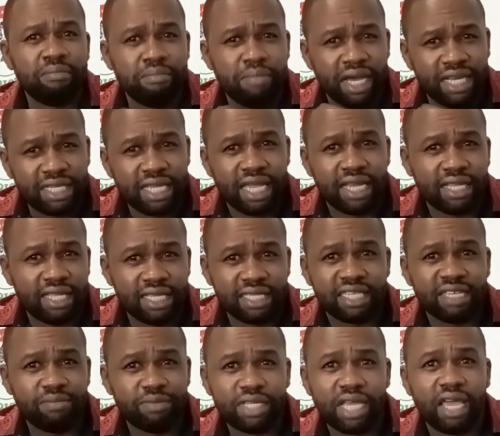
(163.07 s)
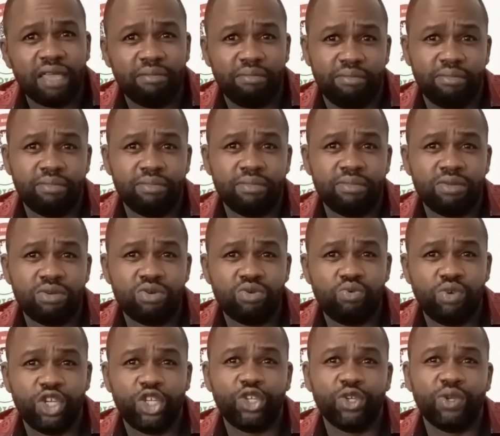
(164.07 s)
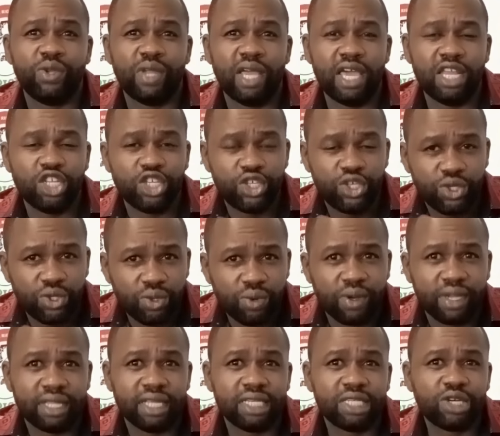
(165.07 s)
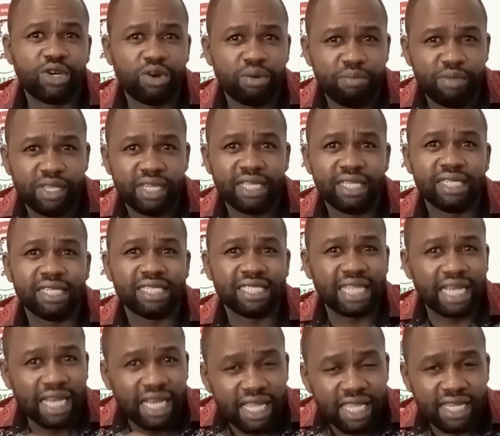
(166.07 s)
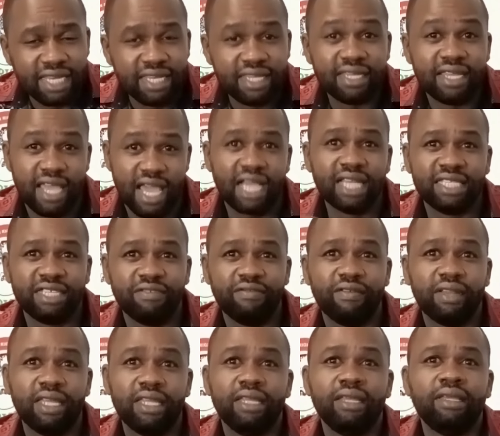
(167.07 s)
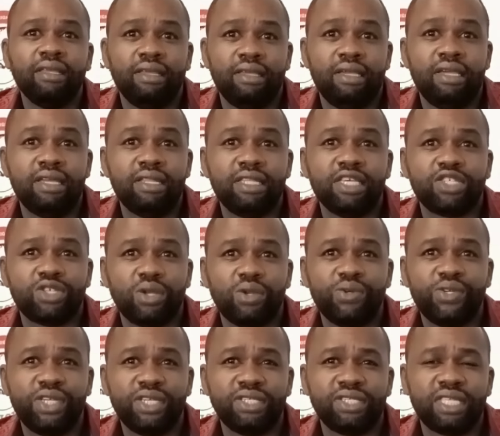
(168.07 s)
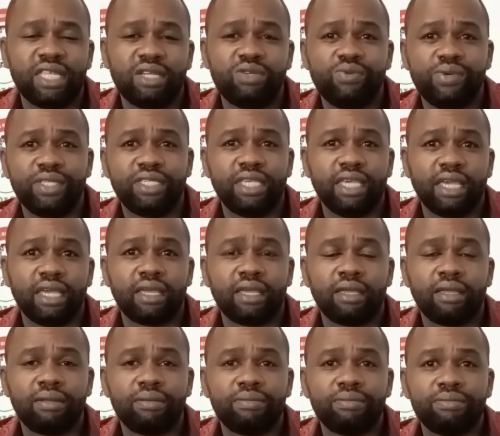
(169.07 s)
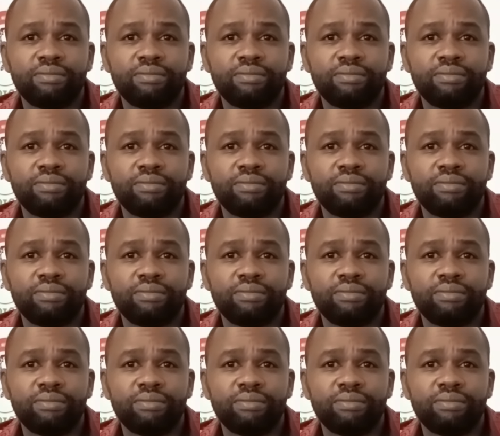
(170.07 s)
but at the same time, we should ensure that communities lead actively in the solutions that we seek.